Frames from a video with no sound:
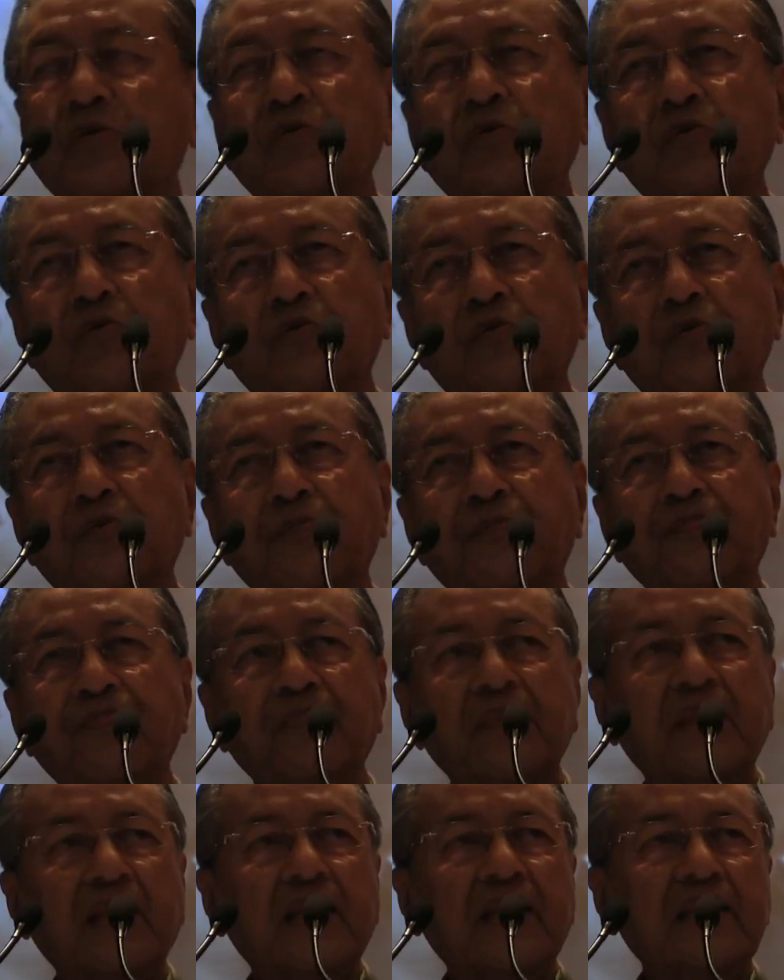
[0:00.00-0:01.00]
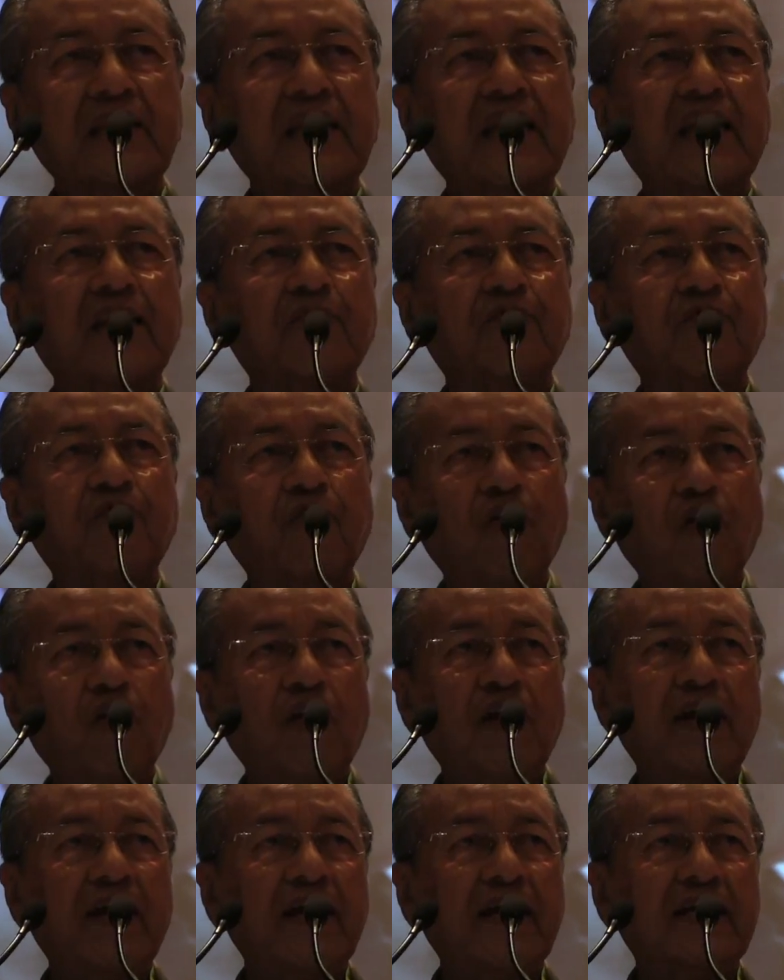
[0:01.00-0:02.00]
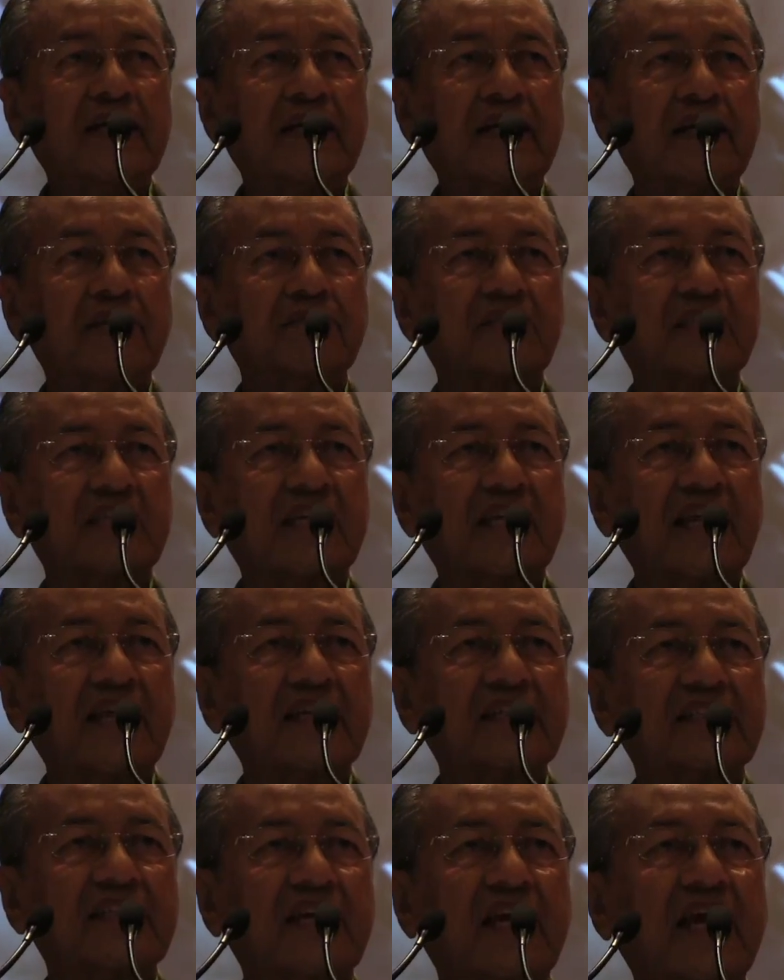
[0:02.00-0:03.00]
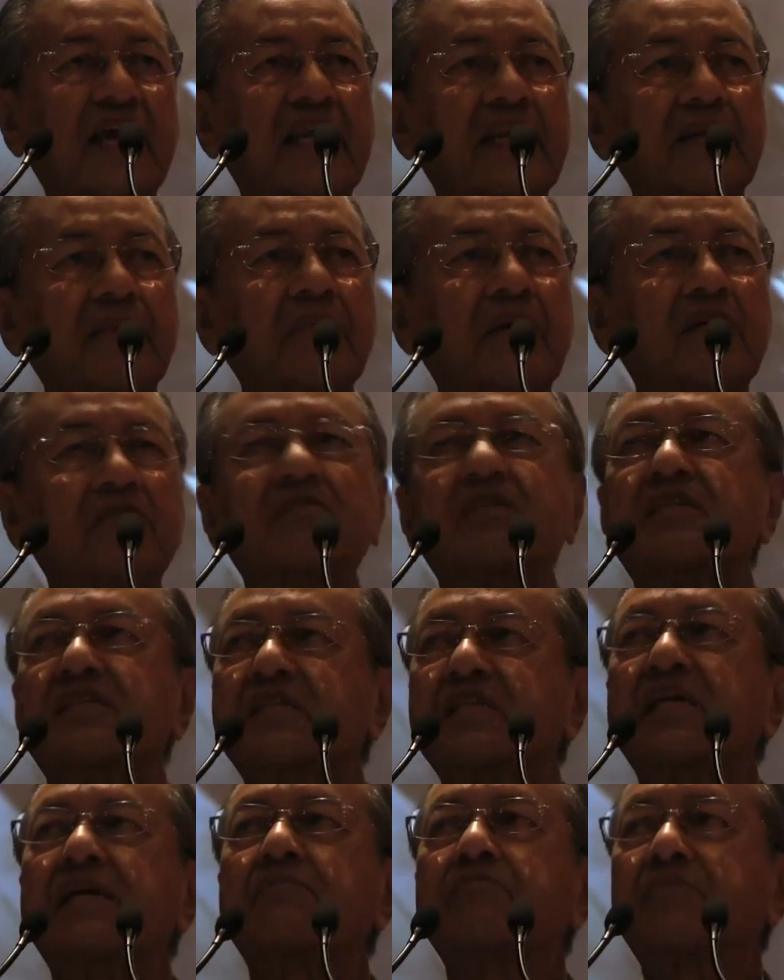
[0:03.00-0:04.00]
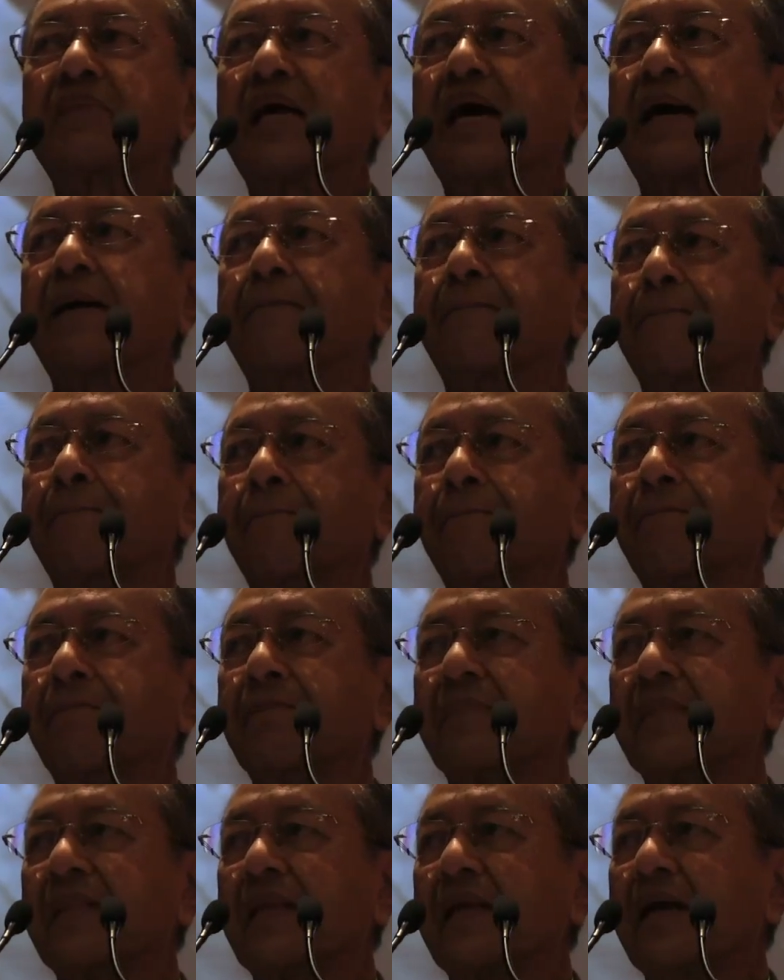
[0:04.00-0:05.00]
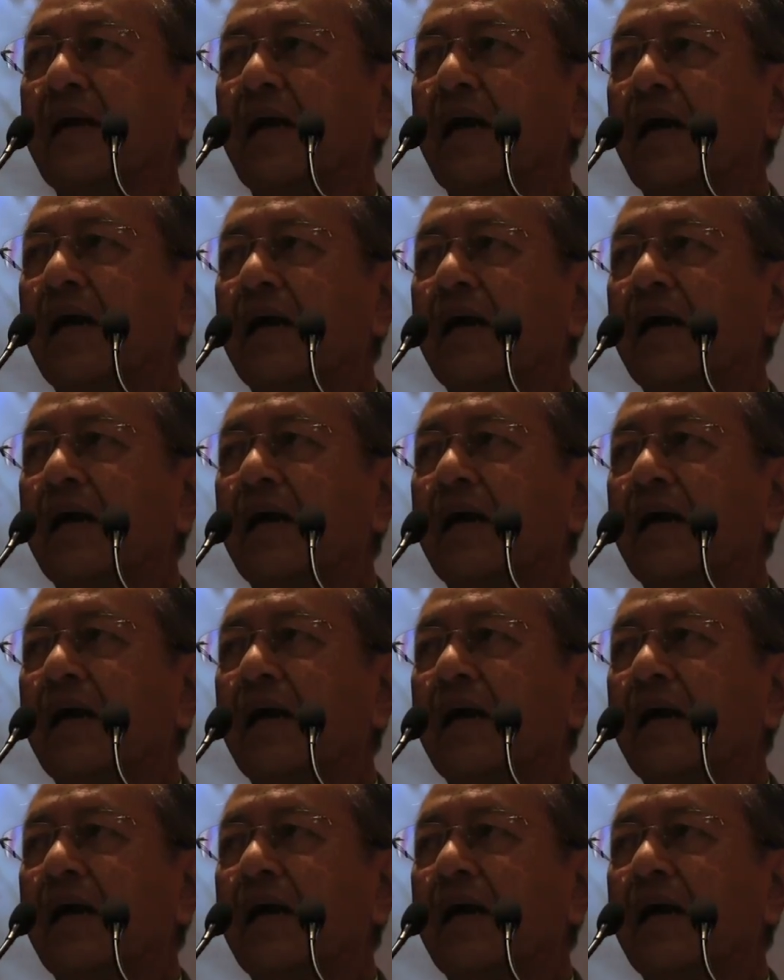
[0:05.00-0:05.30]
difficult to do. Yet 4 aircrafts crashed at about the same time.